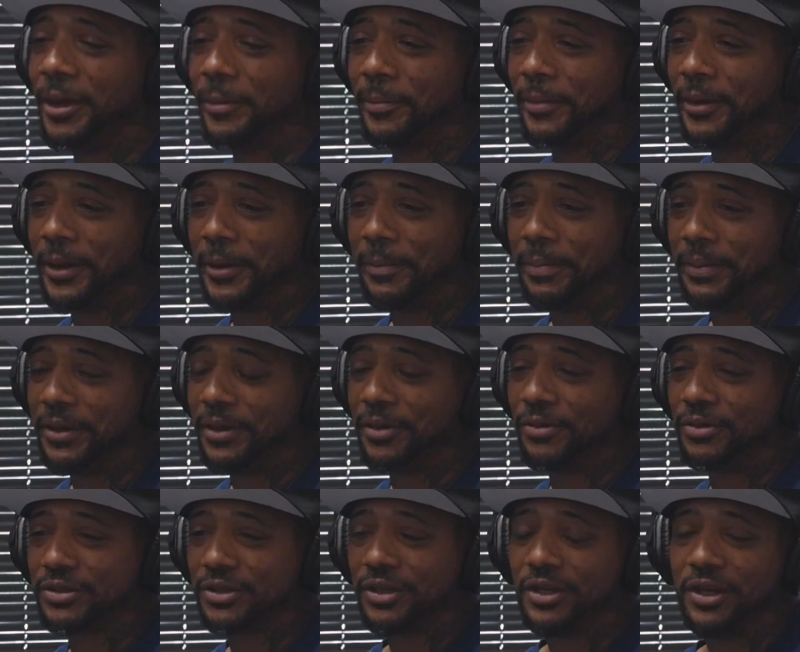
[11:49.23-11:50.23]
Man, Peter
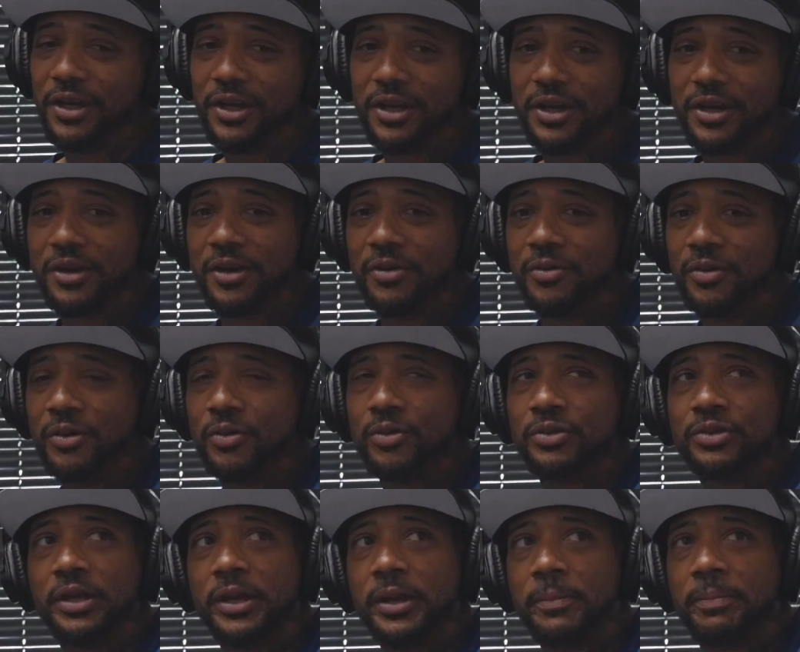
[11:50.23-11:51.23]
was
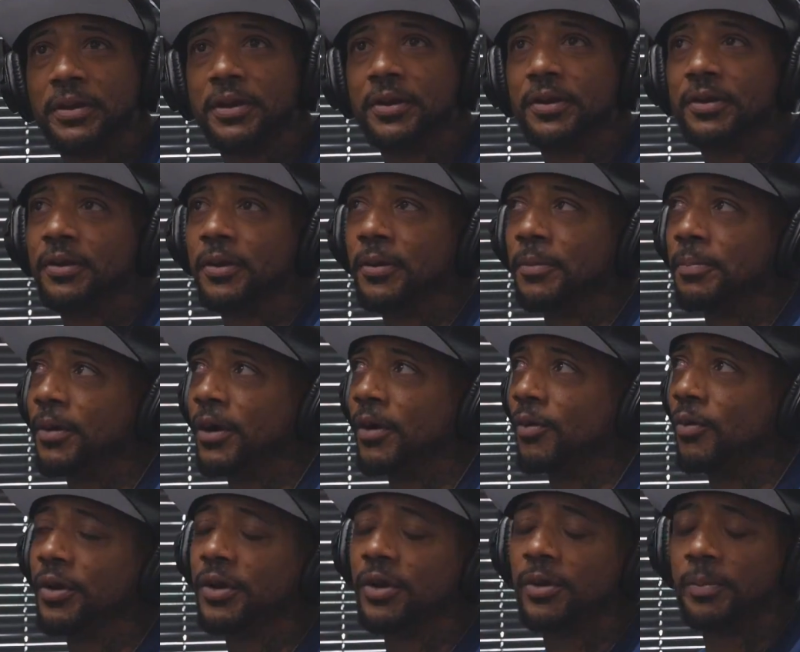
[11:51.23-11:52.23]
it Peter or Paul?
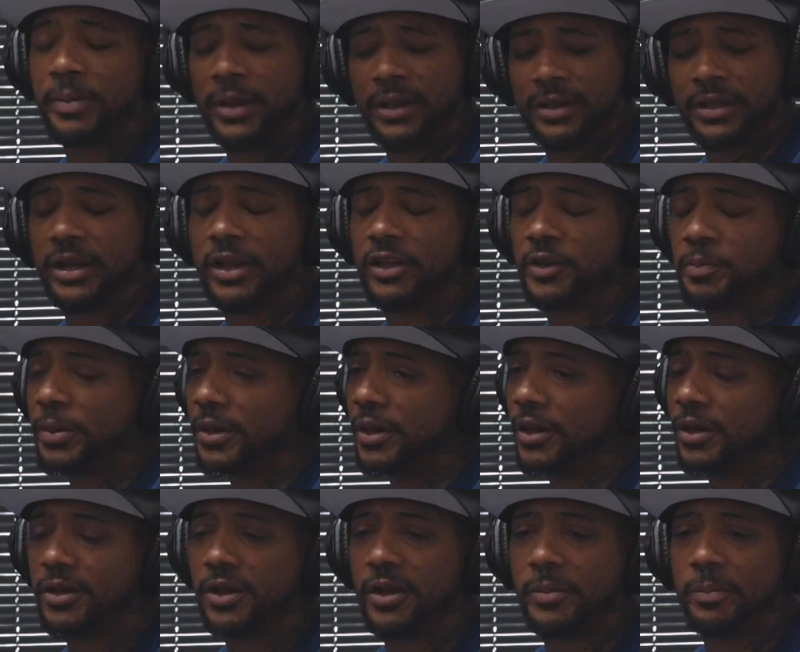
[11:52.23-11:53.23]
One of them, I think that was Peter,
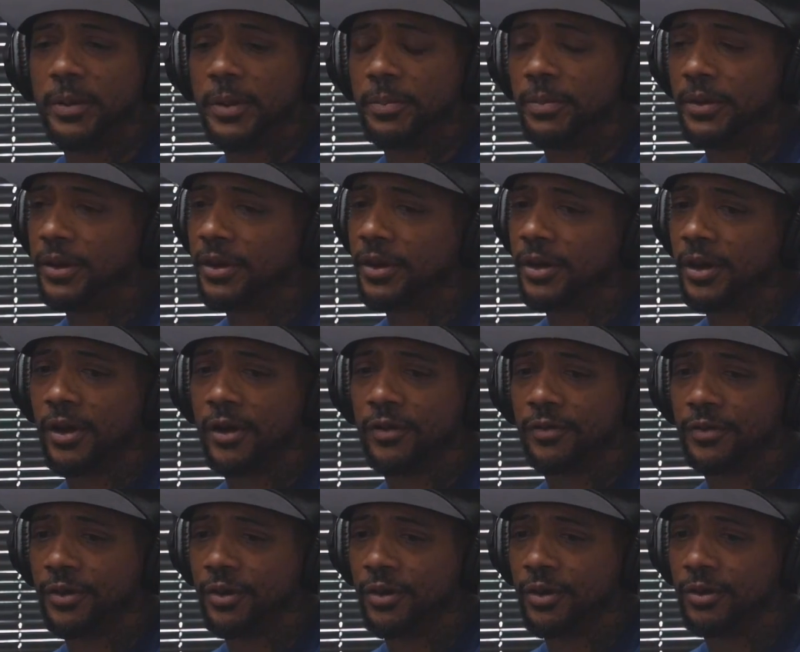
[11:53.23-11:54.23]
cutting people's ear
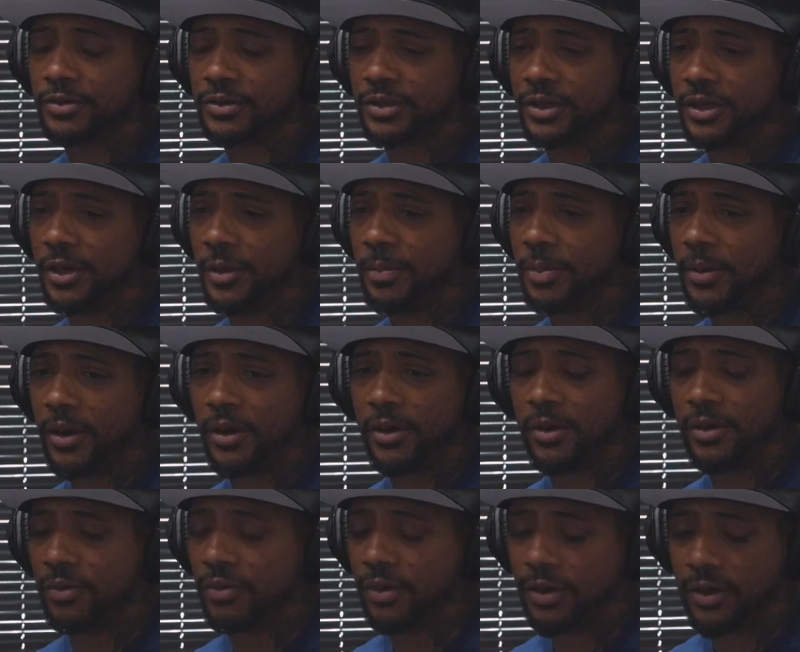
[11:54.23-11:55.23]
off, you know what I'm saying?
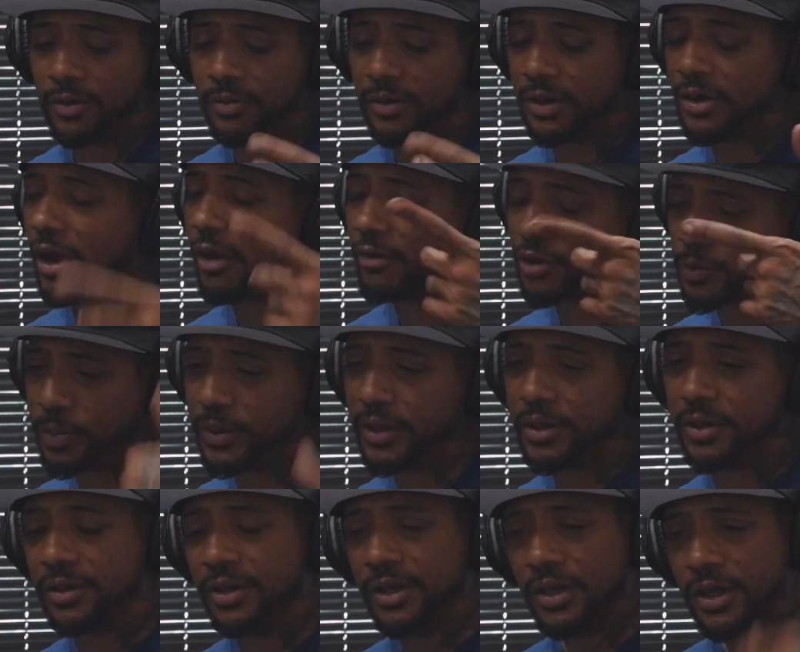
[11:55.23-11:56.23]
Paul, no, that was
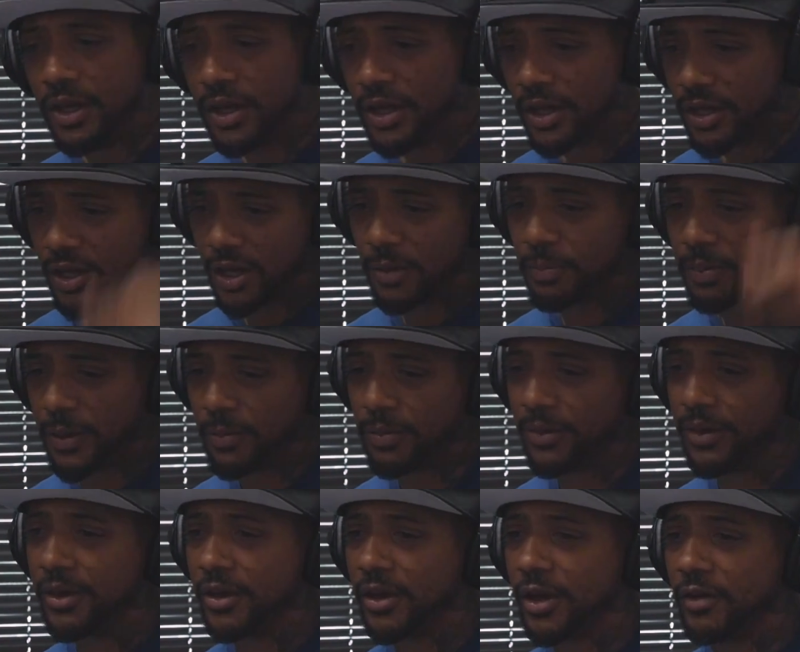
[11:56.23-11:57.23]
Peter, cutting
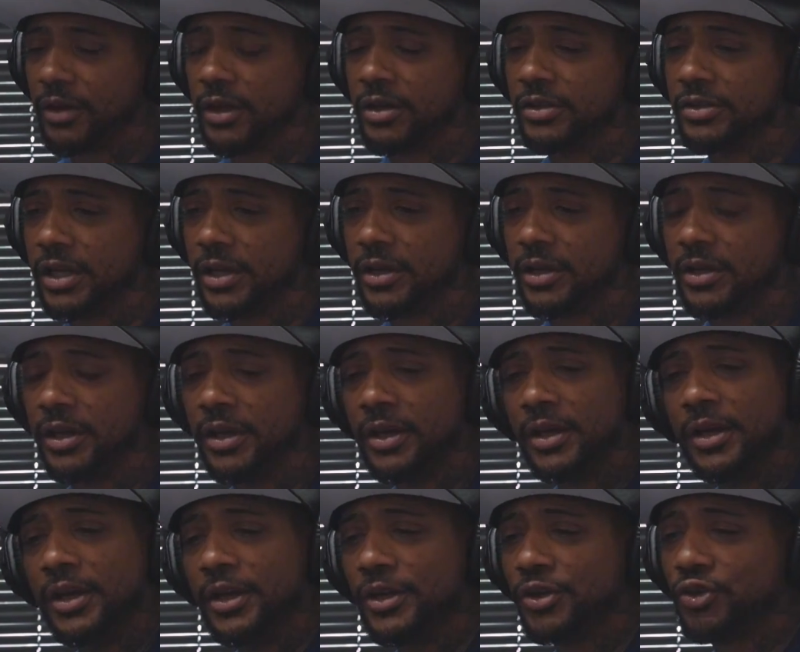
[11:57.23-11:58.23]
people's ear off because they
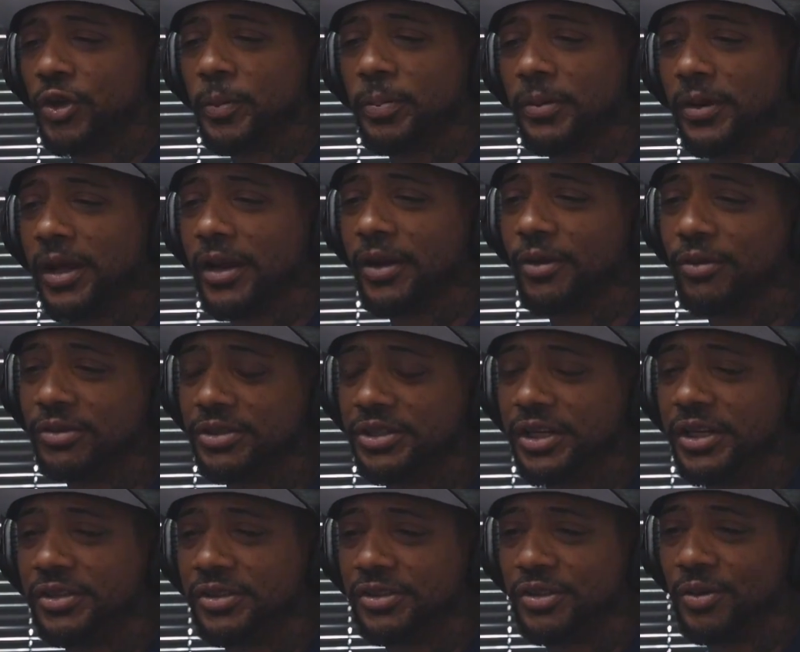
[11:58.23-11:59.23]
tripping out on
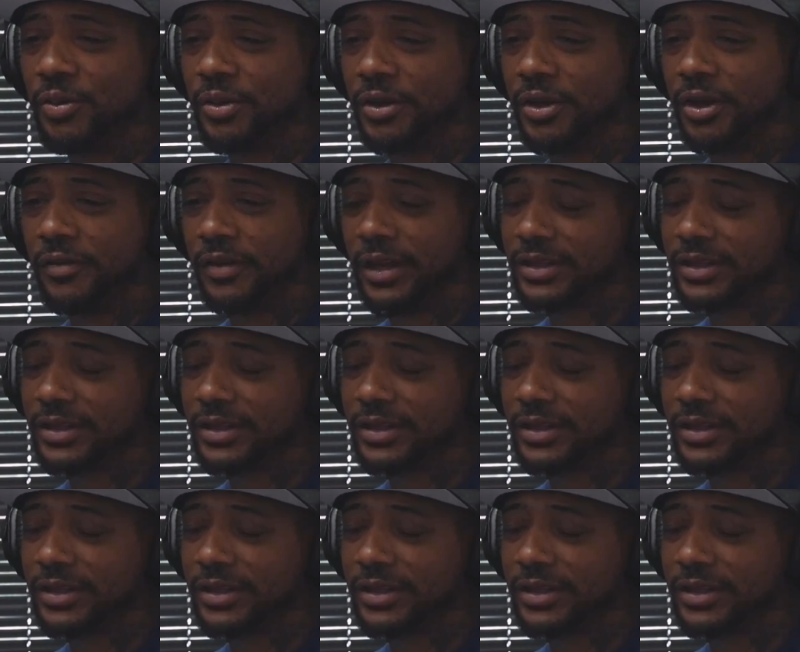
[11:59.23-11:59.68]
Jesus or whatever.